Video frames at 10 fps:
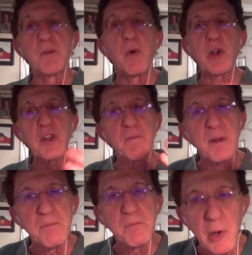The more you've
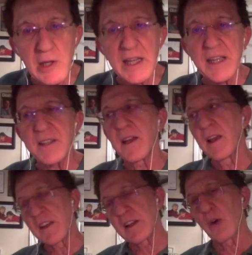been bullied,
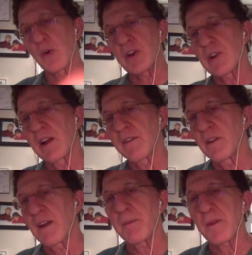the lower your level
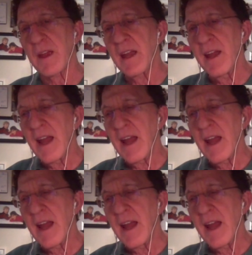of empathy.